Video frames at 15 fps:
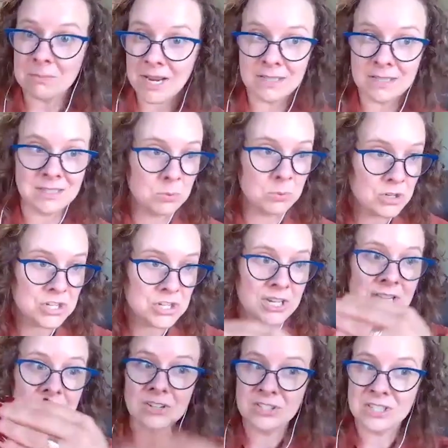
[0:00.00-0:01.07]
bans
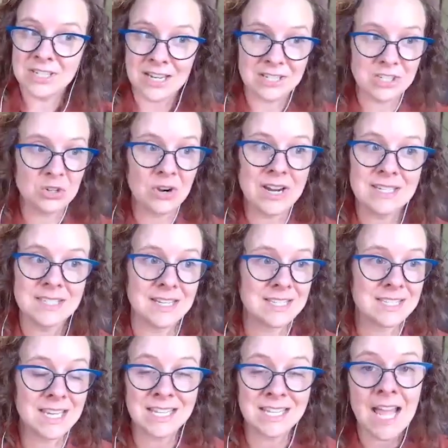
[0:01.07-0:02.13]
abortion, here's the next crisis,
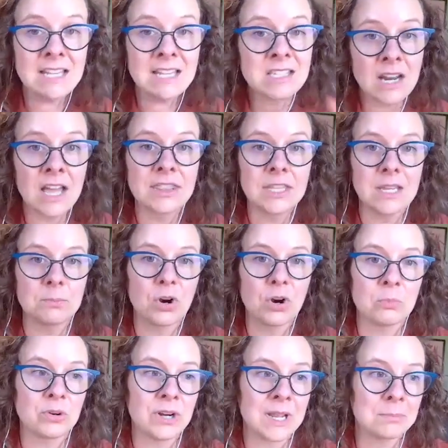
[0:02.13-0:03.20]
like, that's not the
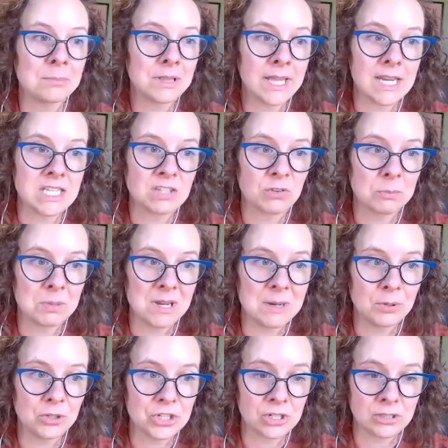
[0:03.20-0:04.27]
appropriate place for
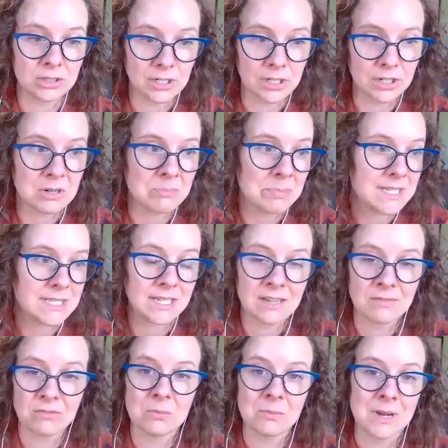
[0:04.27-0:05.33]
people to learn basic
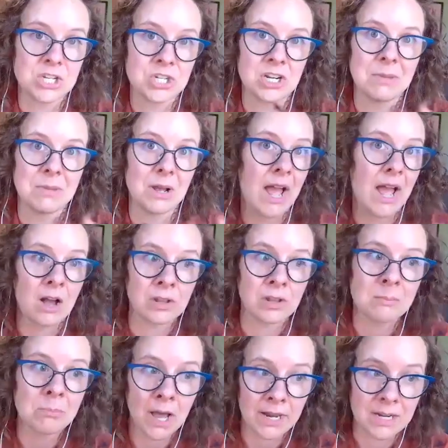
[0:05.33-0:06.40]
information about how their
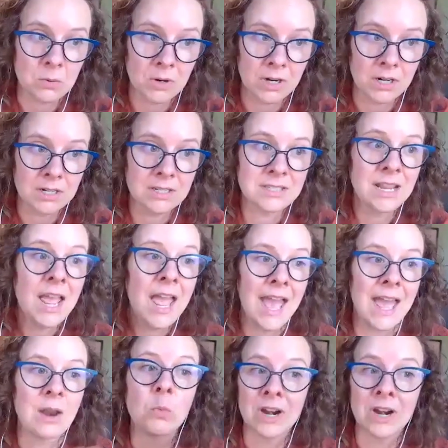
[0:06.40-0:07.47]
body works
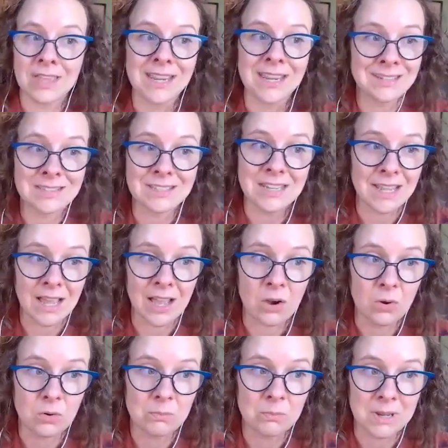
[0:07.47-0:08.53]
and where they can seek
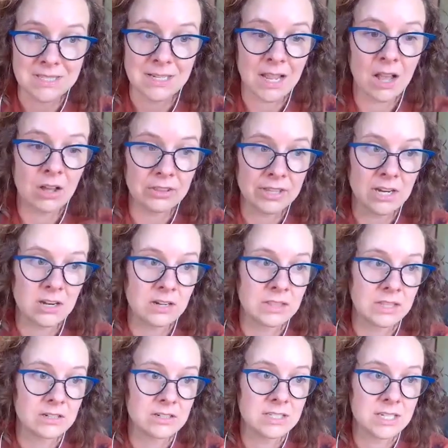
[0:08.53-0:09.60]
out basic healthcare in
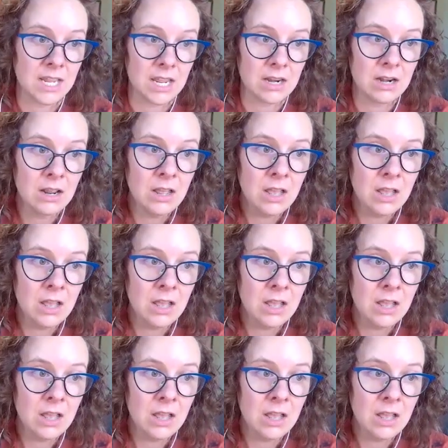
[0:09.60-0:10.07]
their state.